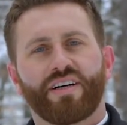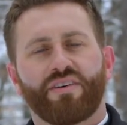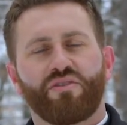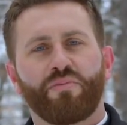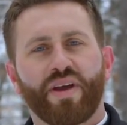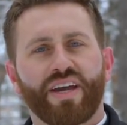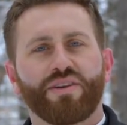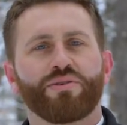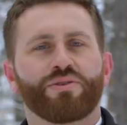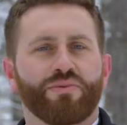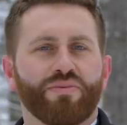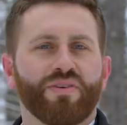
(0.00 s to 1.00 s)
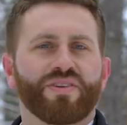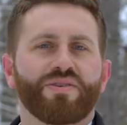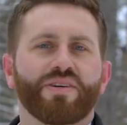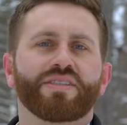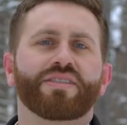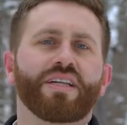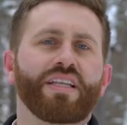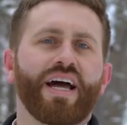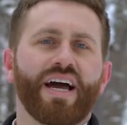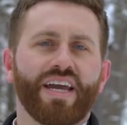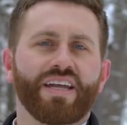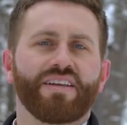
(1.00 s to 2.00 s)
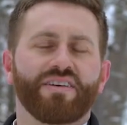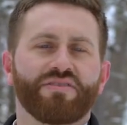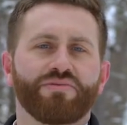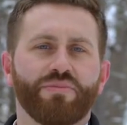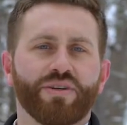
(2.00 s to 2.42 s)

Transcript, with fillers: of a man who's referred to as the Lion of